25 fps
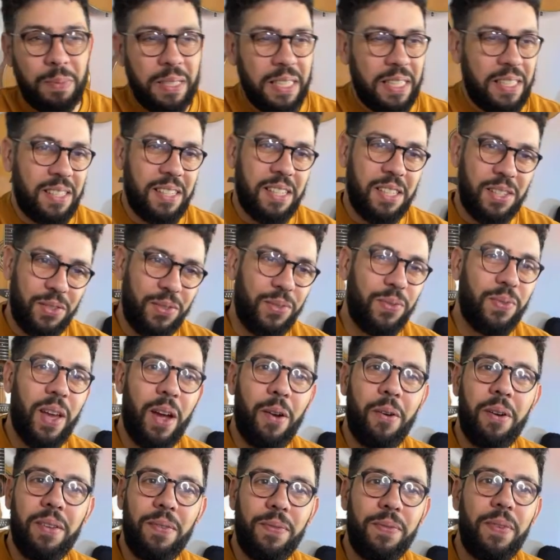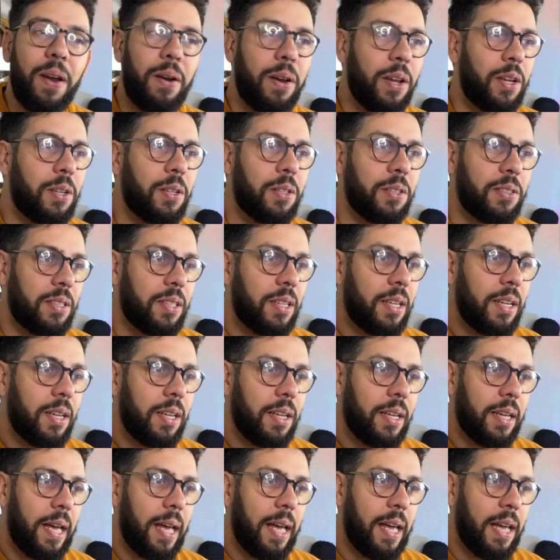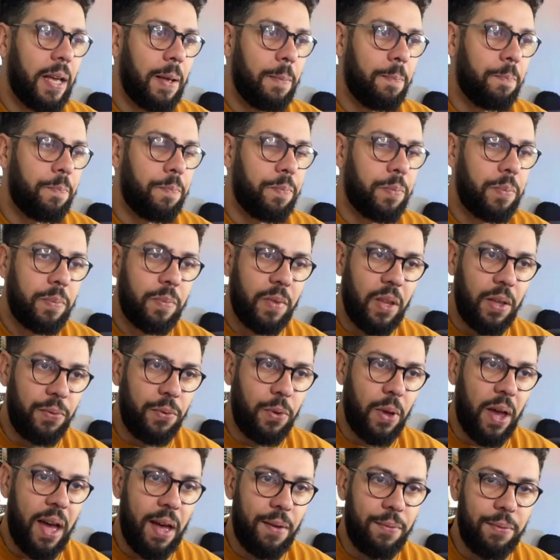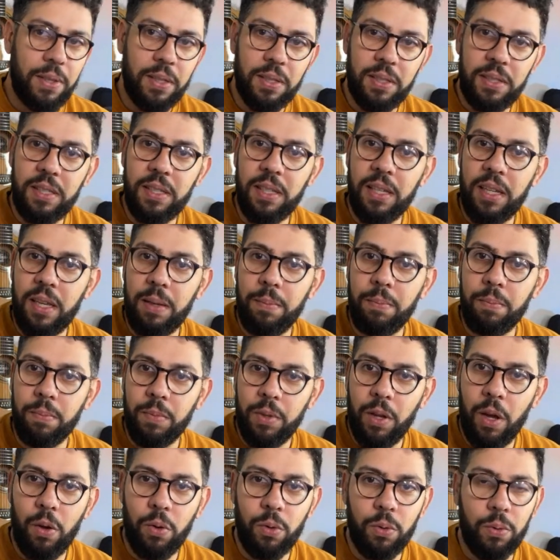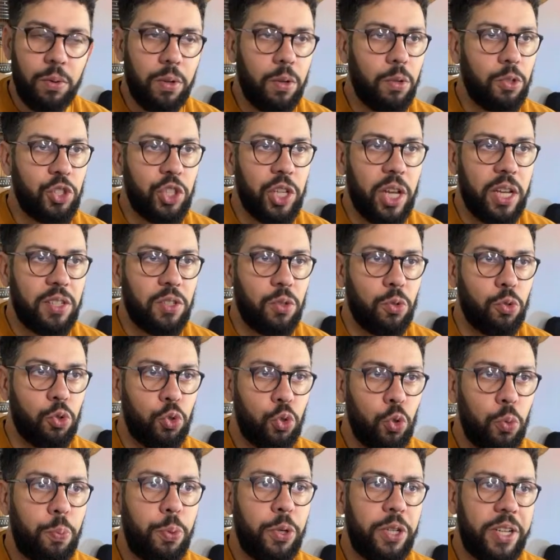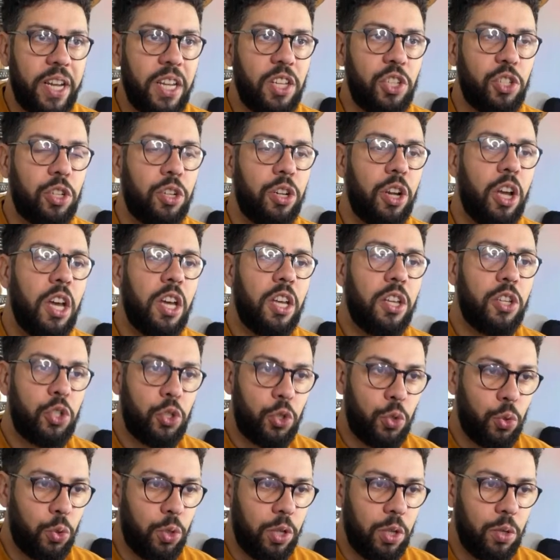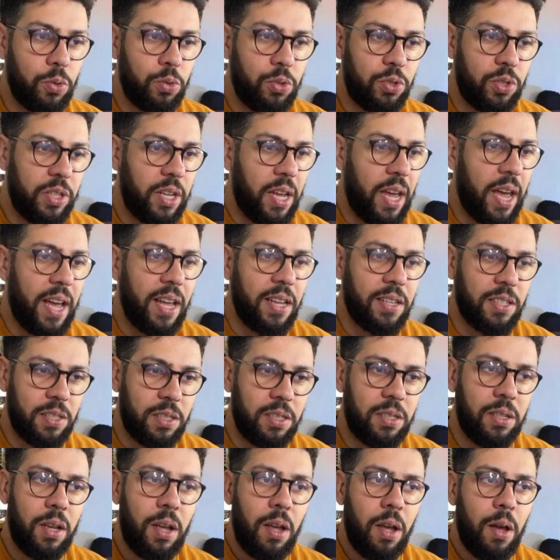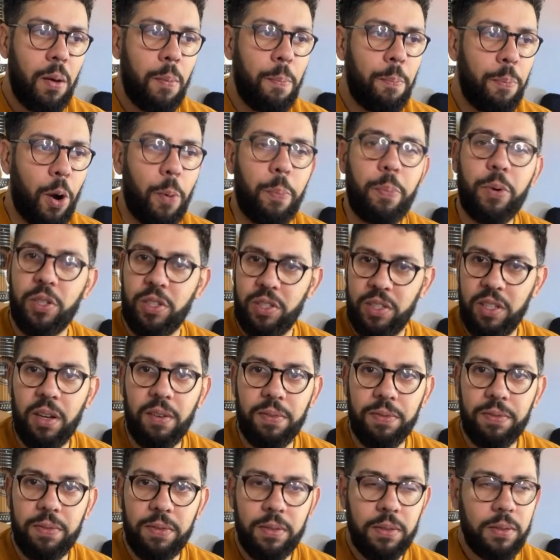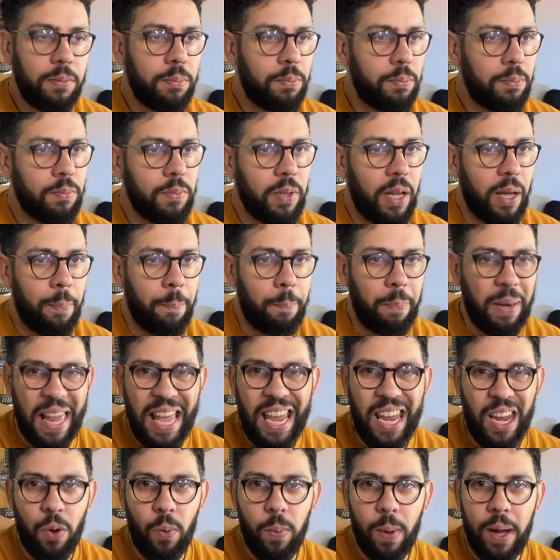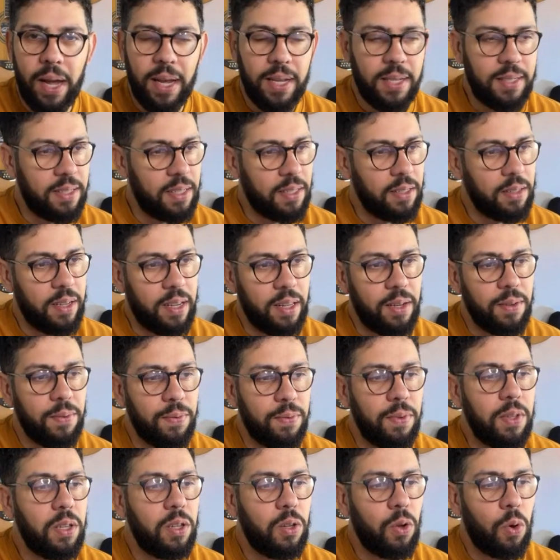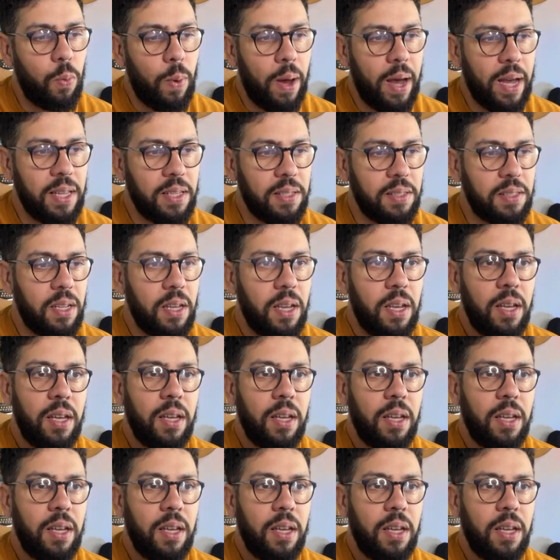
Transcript: It's very good. If you haven't seen him, go check. So Super Danger Studios, he has proper stuff, playing wise and video wise.